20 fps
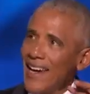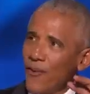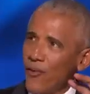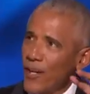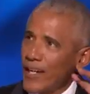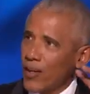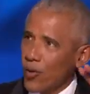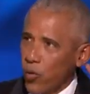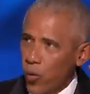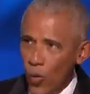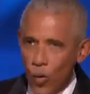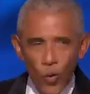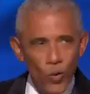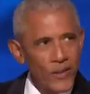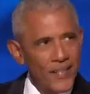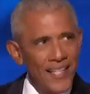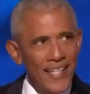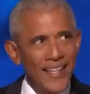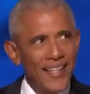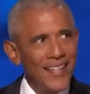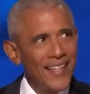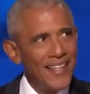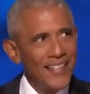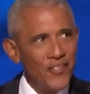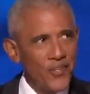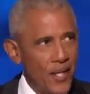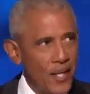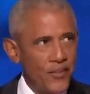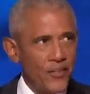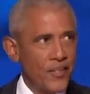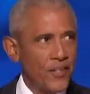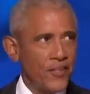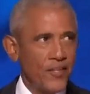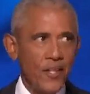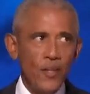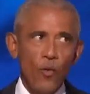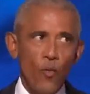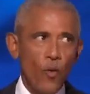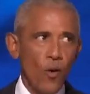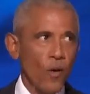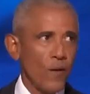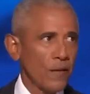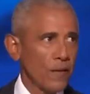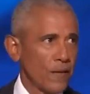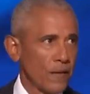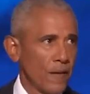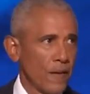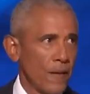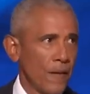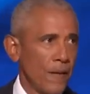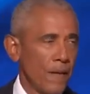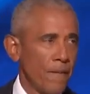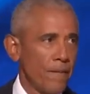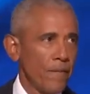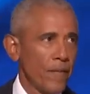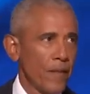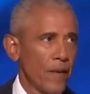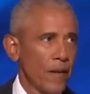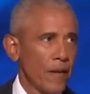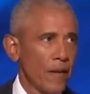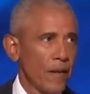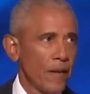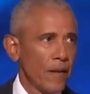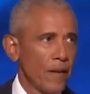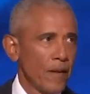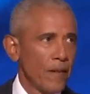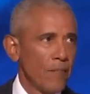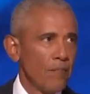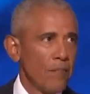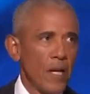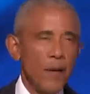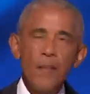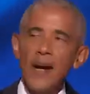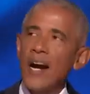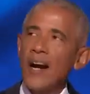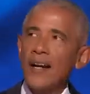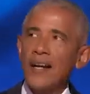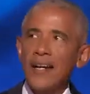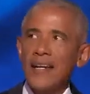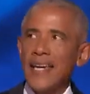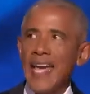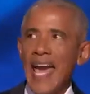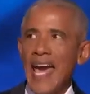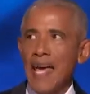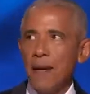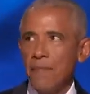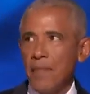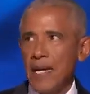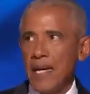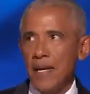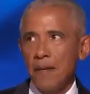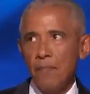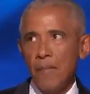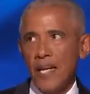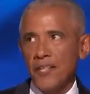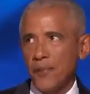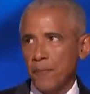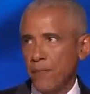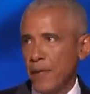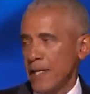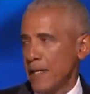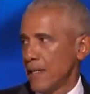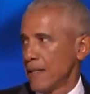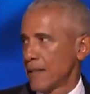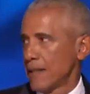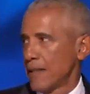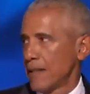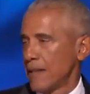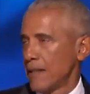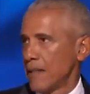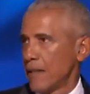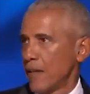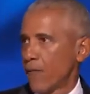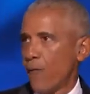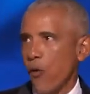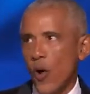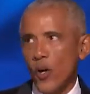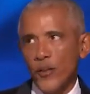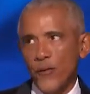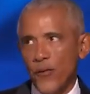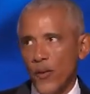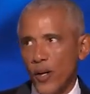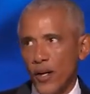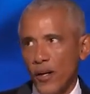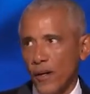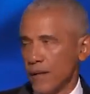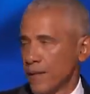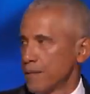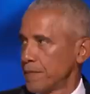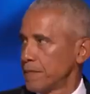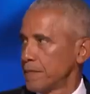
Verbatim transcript: every cruelty and injustice in the world. But America can be and must be a force for good.